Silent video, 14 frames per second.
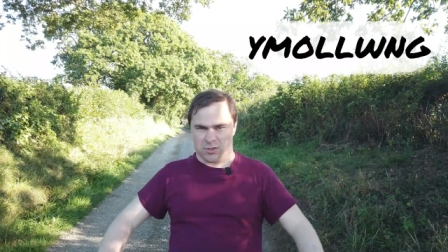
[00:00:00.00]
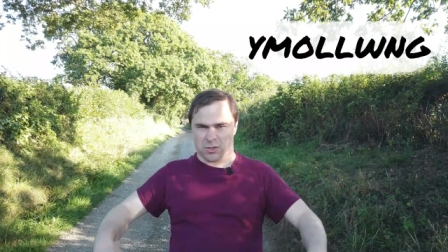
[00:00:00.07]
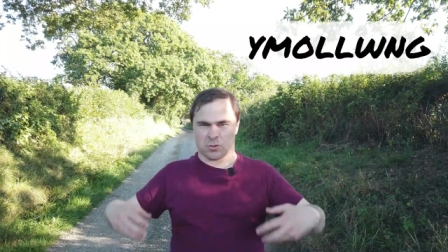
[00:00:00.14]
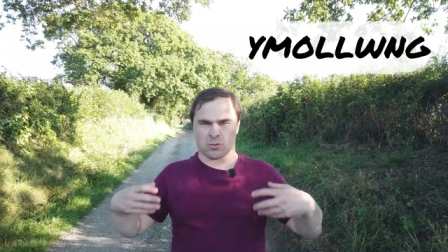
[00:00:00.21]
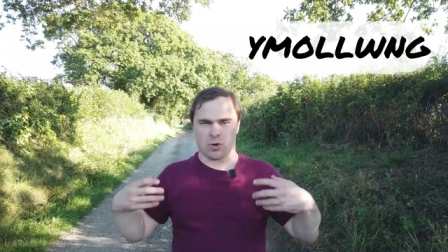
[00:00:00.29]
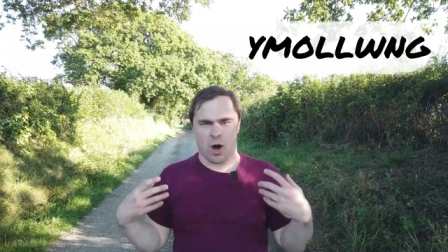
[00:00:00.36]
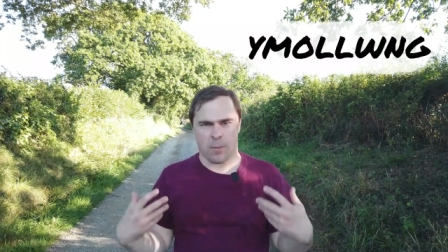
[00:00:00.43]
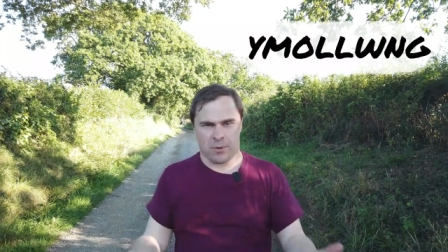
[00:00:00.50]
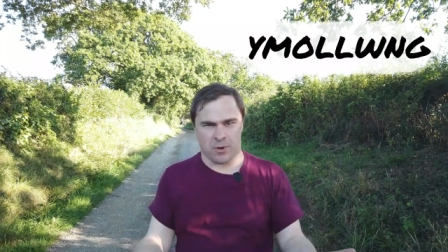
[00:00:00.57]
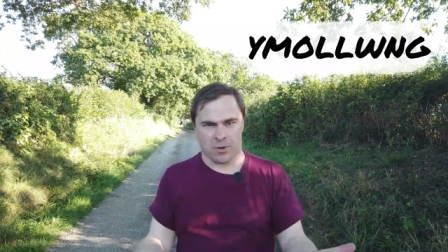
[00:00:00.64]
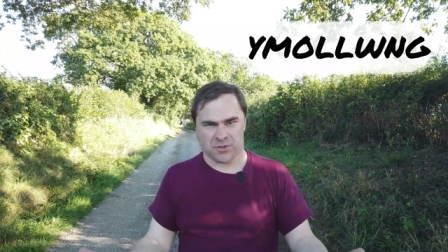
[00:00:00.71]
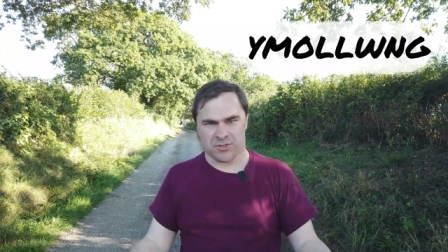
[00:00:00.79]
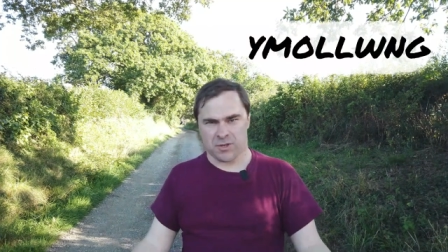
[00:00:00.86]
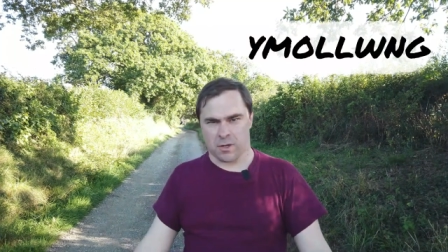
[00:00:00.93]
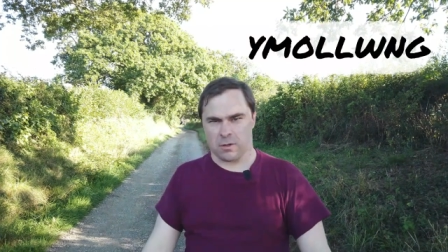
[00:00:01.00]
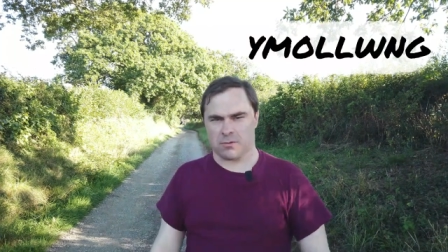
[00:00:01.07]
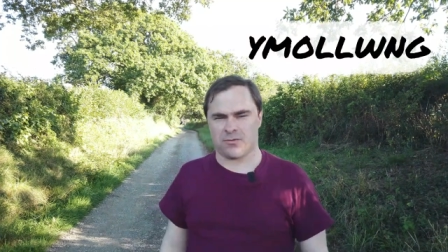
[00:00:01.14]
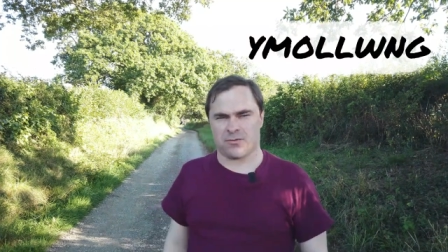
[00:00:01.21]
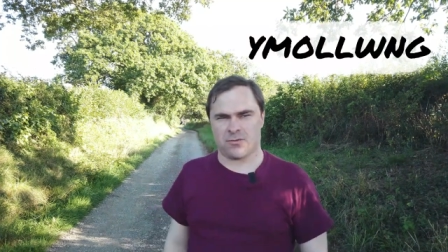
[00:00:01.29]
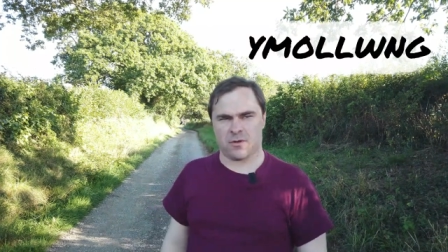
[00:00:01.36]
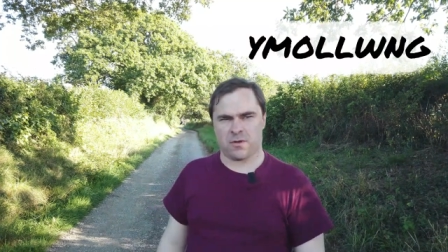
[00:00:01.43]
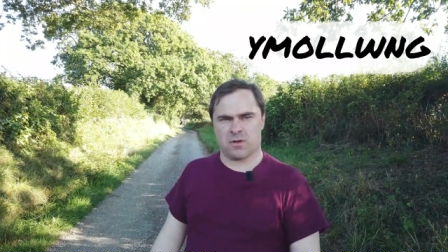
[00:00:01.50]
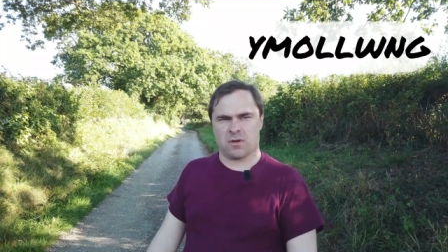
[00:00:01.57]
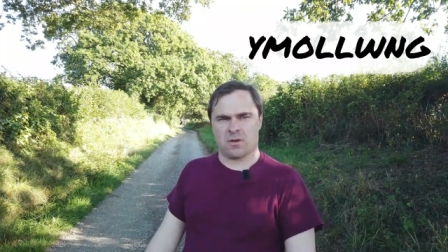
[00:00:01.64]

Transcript: drop yourself.